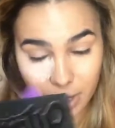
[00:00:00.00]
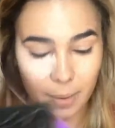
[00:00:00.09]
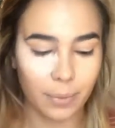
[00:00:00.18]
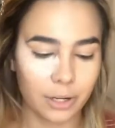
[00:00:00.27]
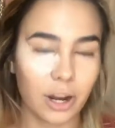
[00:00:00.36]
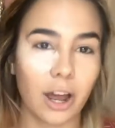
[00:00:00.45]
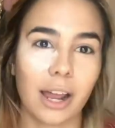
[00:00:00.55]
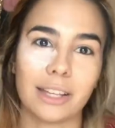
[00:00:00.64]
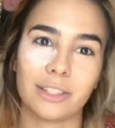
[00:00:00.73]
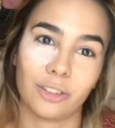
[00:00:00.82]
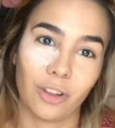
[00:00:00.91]
But not
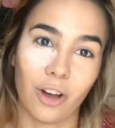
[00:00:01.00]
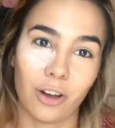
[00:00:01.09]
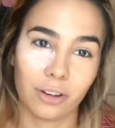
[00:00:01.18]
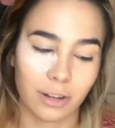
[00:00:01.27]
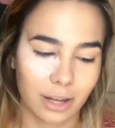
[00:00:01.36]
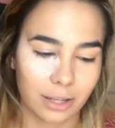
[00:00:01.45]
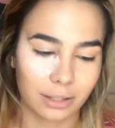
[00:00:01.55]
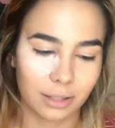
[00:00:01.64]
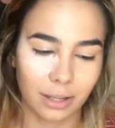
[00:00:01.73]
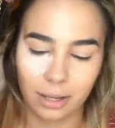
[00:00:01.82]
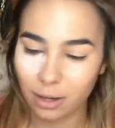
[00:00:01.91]
as long
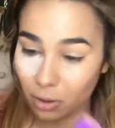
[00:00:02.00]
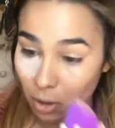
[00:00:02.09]
as like